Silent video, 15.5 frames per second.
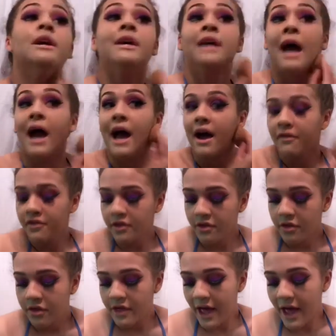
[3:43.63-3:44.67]
yeah, after
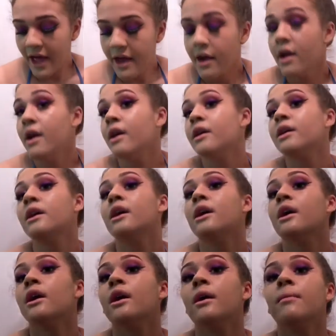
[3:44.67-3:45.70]
that,
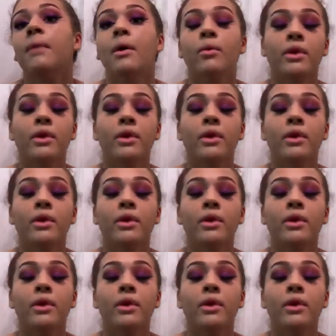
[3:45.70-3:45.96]
I